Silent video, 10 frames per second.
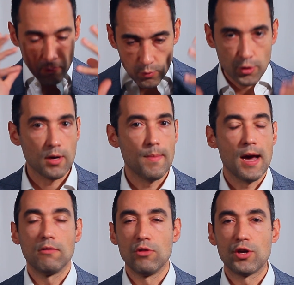you come
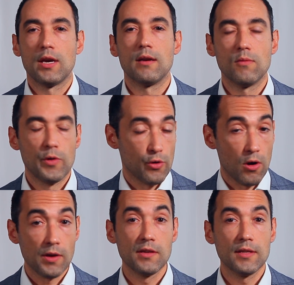out looking when you're
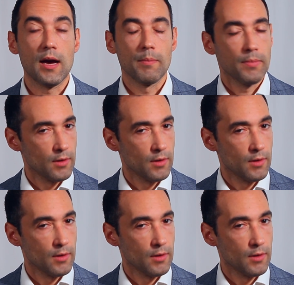all healed up,